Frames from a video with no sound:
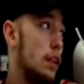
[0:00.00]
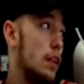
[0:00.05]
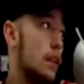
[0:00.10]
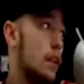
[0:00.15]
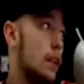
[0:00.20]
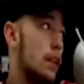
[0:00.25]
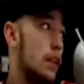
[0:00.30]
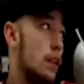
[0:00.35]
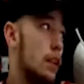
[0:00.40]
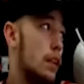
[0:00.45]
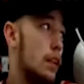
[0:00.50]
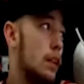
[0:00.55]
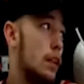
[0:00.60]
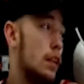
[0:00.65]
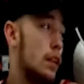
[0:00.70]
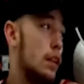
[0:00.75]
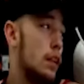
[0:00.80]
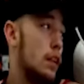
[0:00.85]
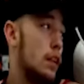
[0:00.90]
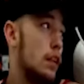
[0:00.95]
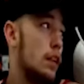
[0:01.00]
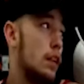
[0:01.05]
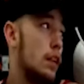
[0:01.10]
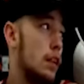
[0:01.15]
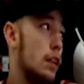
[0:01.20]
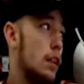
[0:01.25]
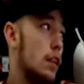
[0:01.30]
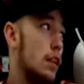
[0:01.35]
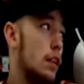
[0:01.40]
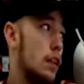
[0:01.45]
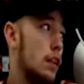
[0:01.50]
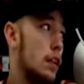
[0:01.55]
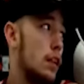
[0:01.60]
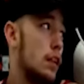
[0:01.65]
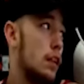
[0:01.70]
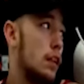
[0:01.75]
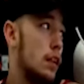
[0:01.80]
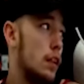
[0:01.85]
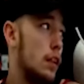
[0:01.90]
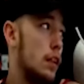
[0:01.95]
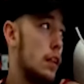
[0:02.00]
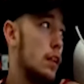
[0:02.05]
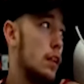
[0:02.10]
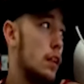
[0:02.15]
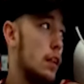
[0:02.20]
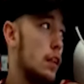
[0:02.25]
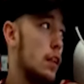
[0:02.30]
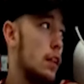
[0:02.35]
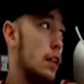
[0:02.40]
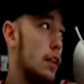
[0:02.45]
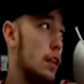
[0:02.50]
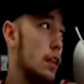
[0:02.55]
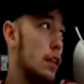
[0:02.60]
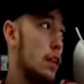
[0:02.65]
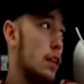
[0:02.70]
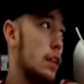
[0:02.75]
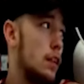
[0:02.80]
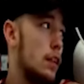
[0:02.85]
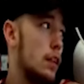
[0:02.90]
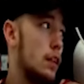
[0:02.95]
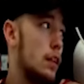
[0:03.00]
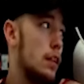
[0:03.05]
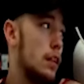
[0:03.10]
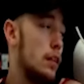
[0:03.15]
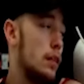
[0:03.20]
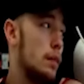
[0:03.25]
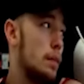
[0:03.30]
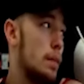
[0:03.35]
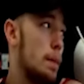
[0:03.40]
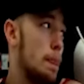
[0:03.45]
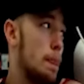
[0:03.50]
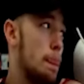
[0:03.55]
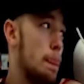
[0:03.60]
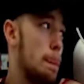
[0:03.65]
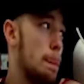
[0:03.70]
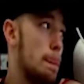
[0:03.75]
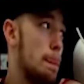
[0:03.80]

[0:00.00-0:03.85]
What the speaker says: [no speech]